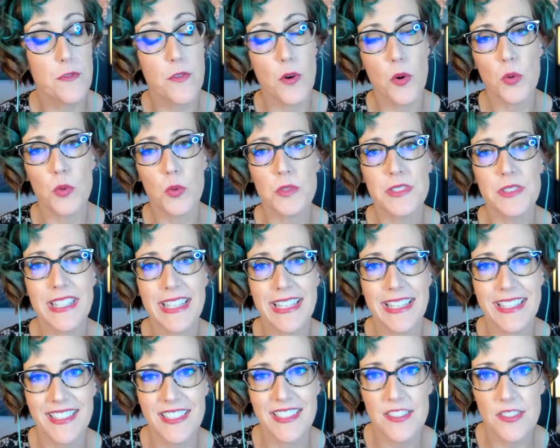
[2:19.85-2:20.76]
fold
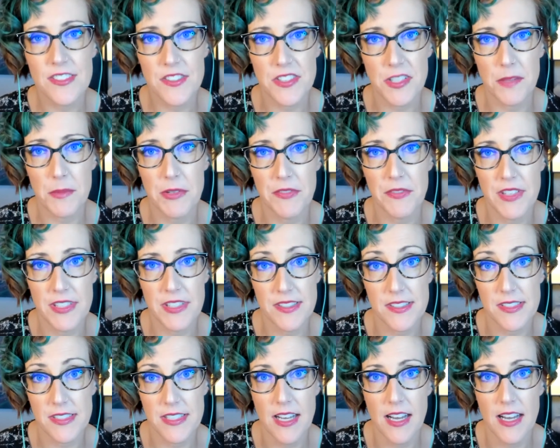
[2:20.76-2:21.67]
in some of
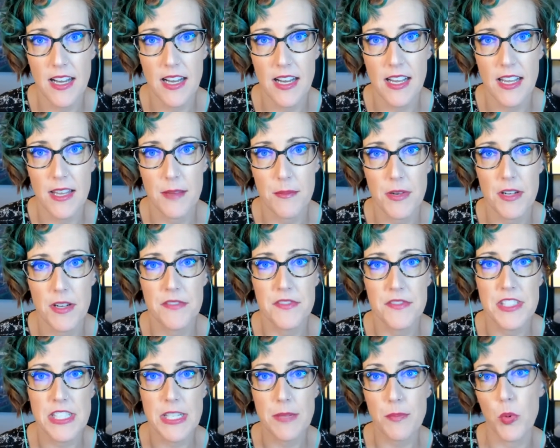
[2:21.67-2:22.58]
this time
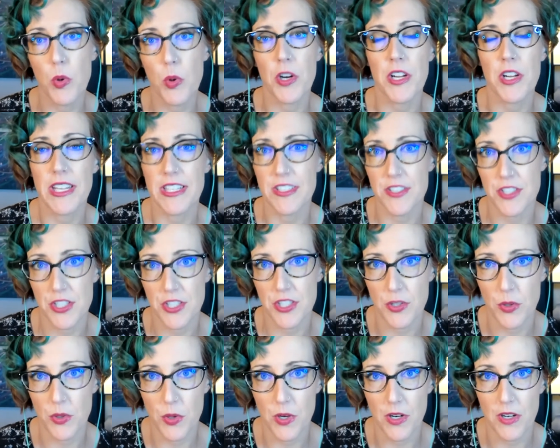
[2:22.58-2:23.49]
of deep work into
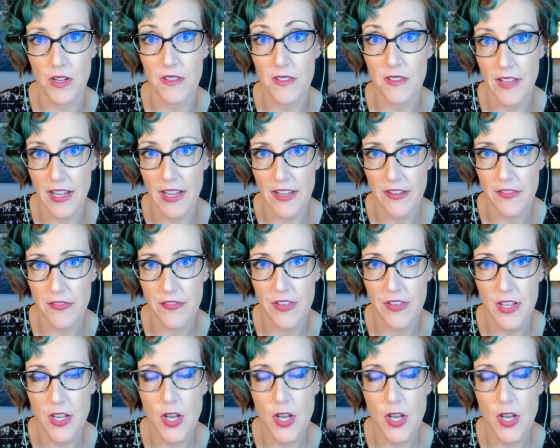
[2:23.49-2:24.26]
your life.